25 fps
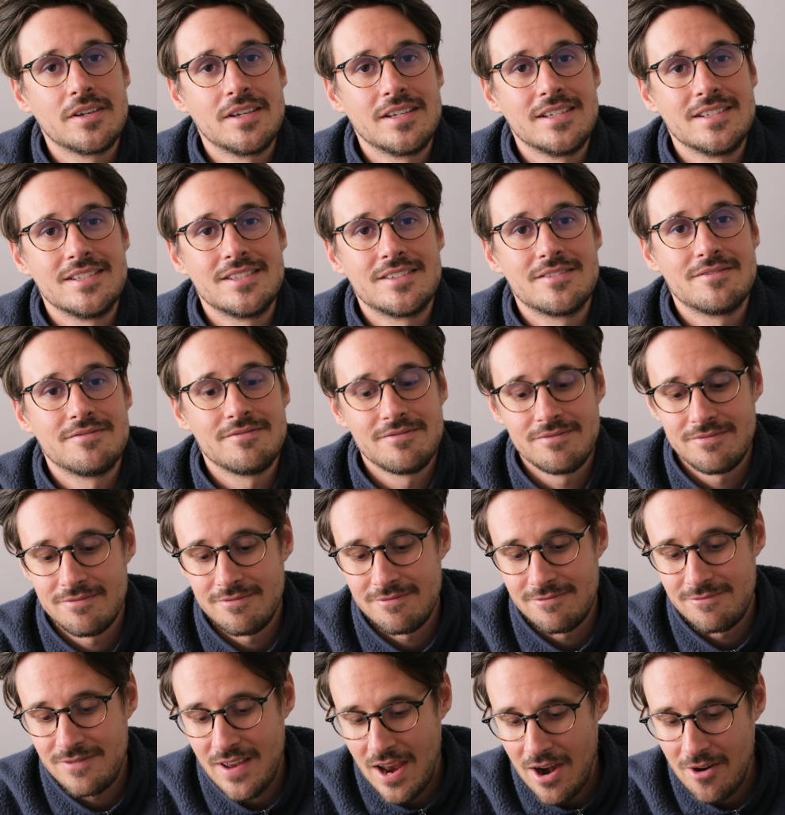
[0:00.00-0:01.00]
is
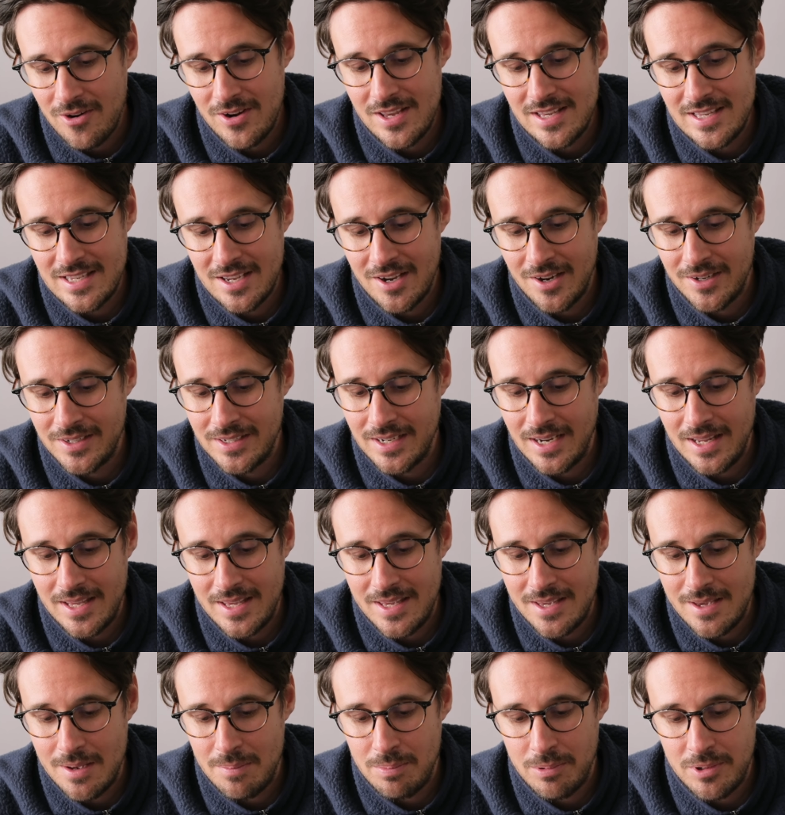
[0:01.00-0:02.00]
very
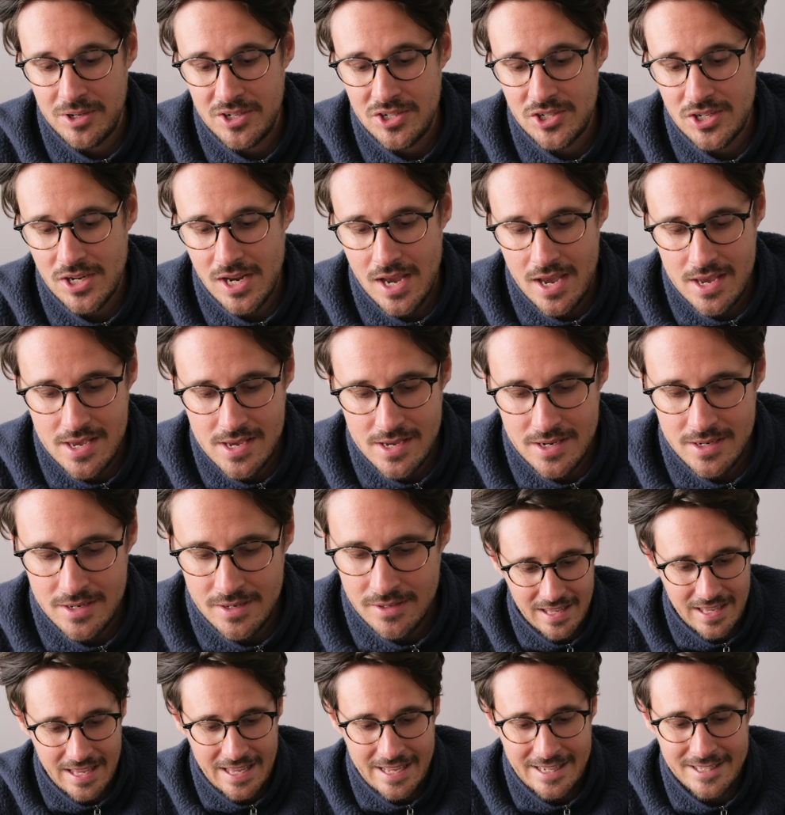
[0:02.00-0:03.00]
kindly appreciated.
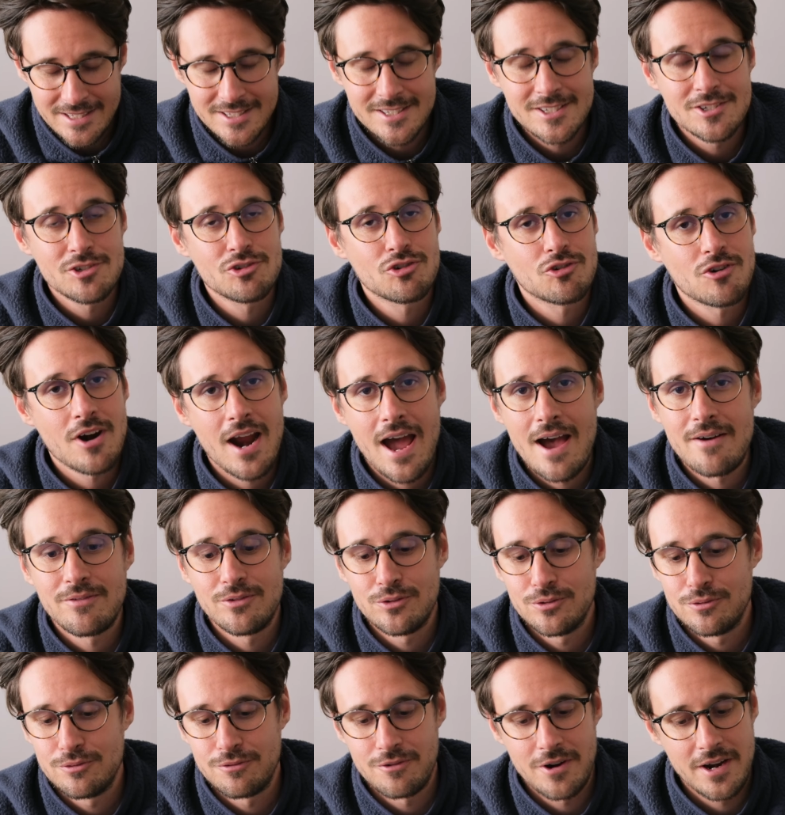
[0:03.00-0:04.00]
It's
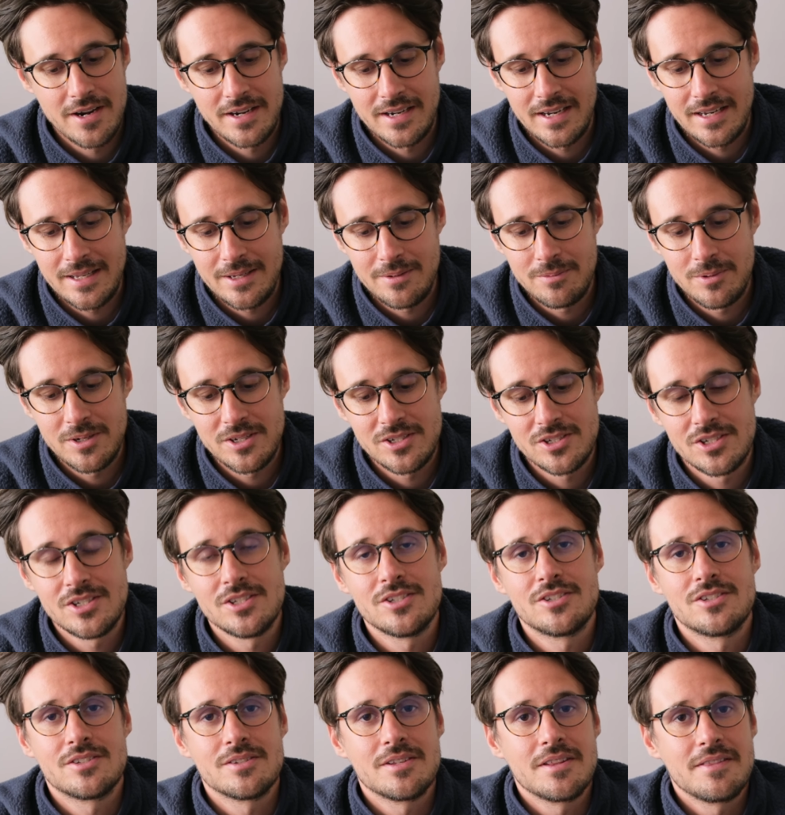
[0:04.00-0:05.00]
travel friendly, which
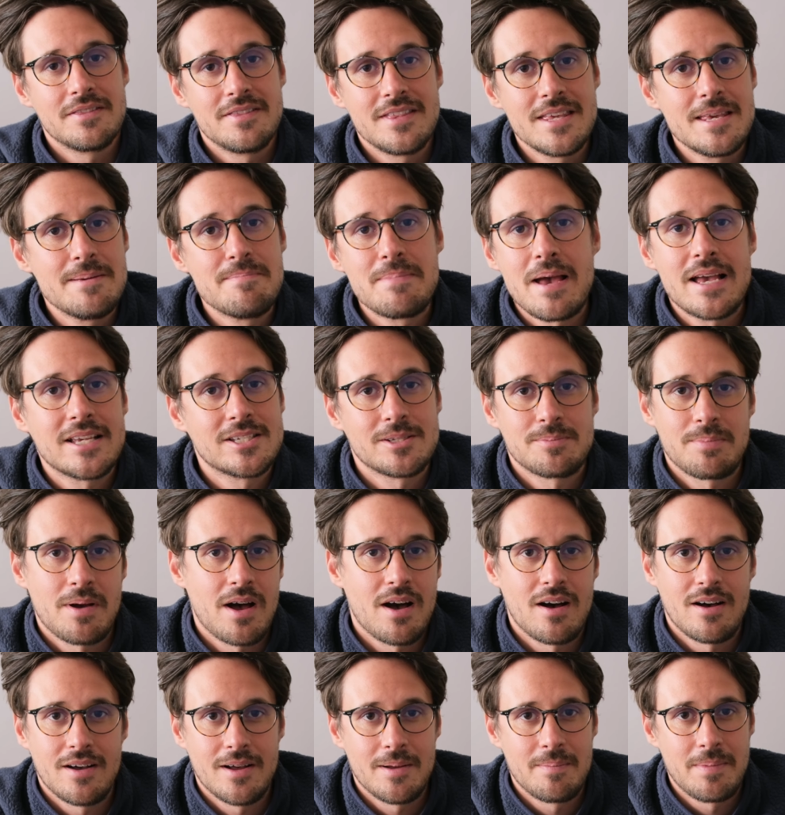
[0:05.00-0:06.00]
is the best
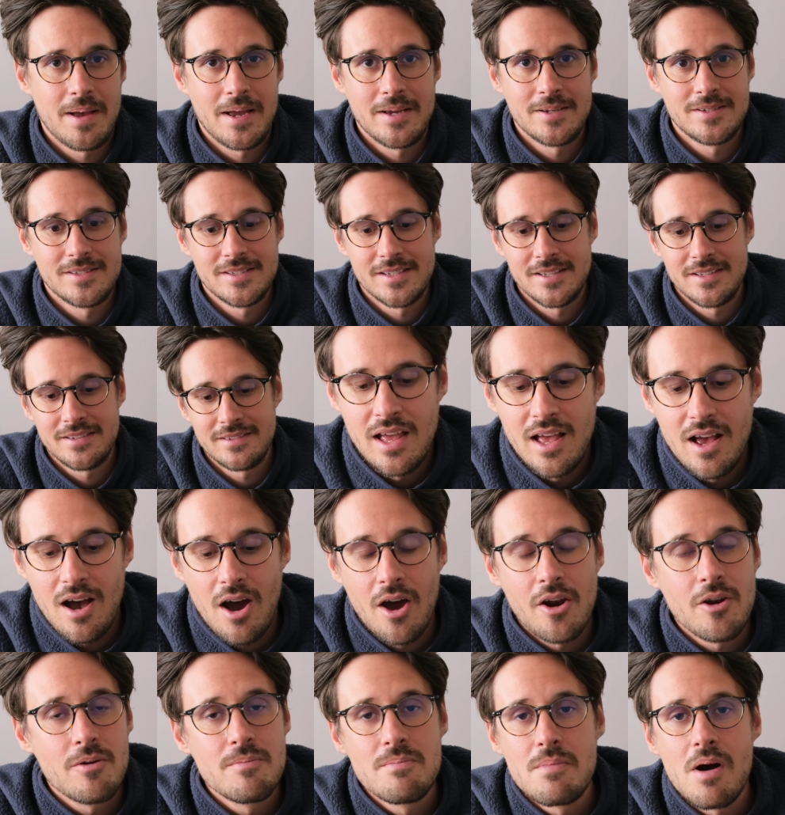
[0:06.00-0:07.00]
part about it.
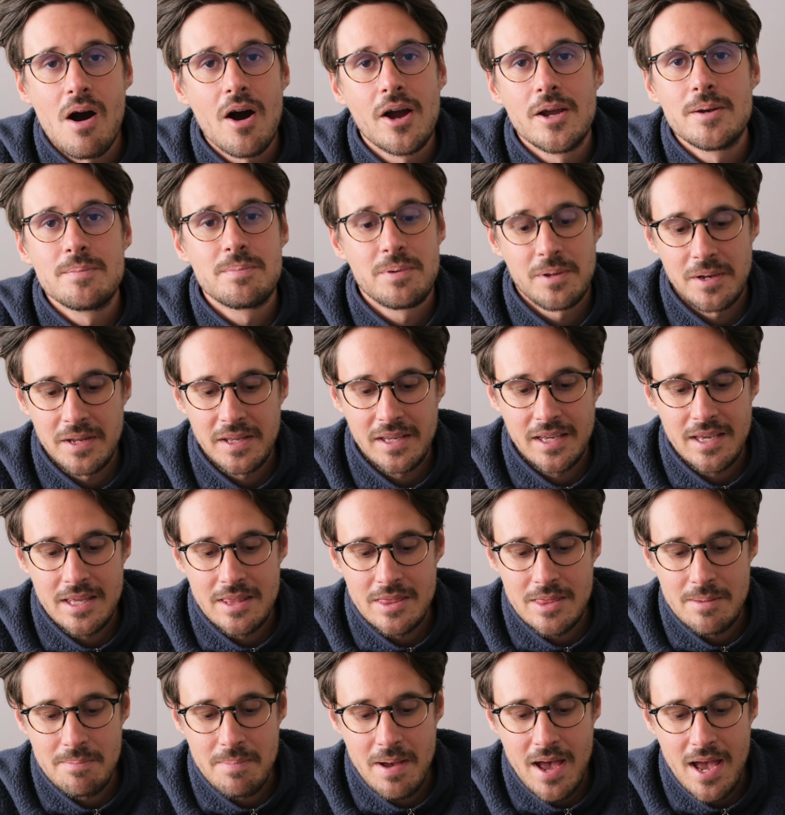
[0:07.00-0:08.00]
I don't mind putting
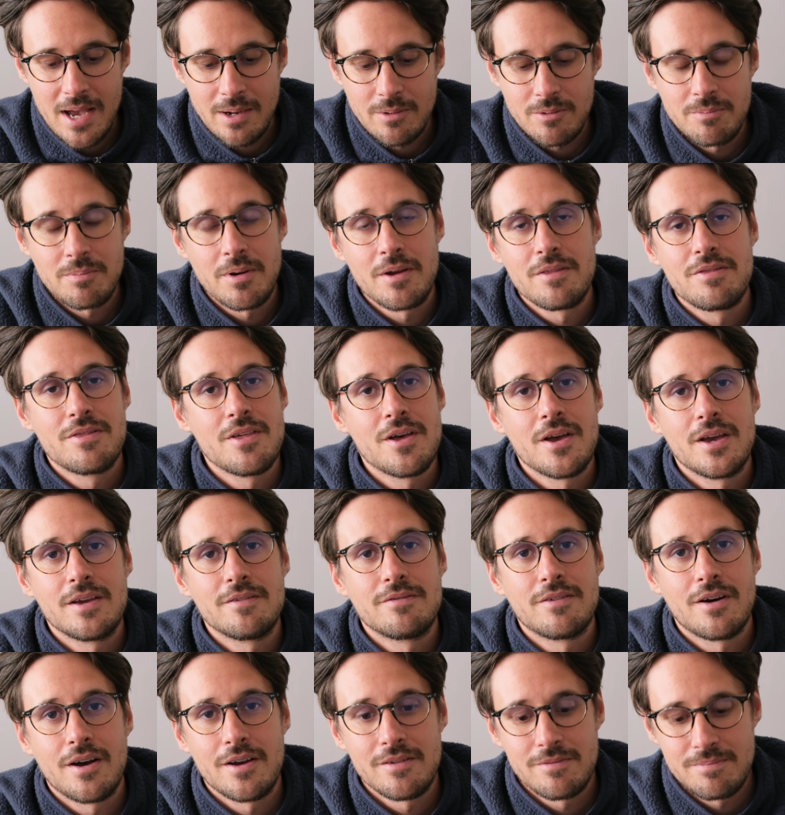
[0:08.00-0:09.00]
in the bag with my
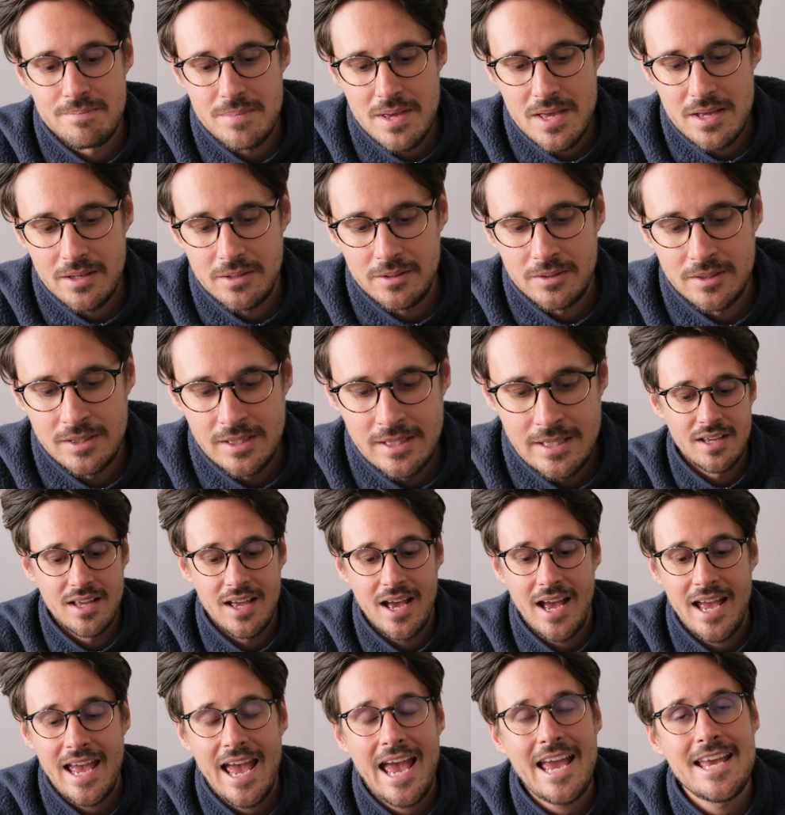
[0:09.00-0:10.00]
35mm.
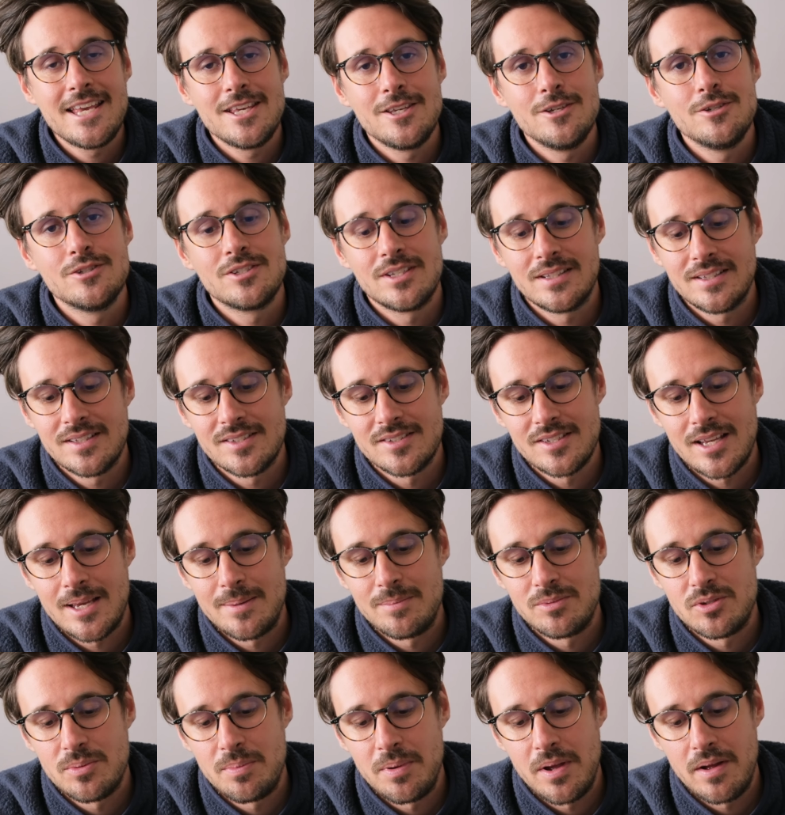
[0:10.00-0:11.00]
I hate using the
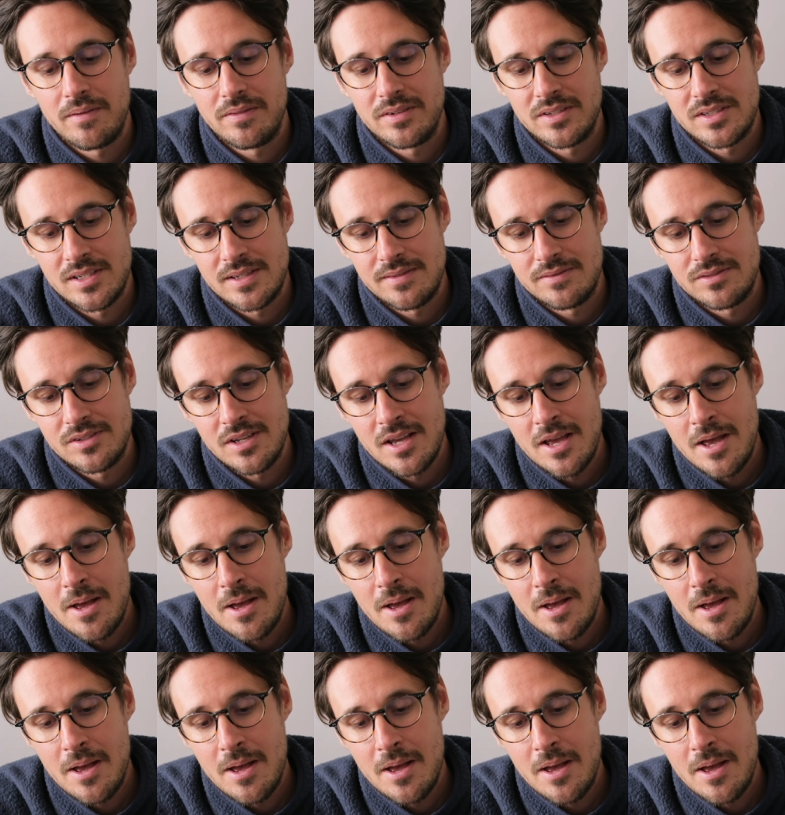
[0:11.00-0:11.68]
same superlatives,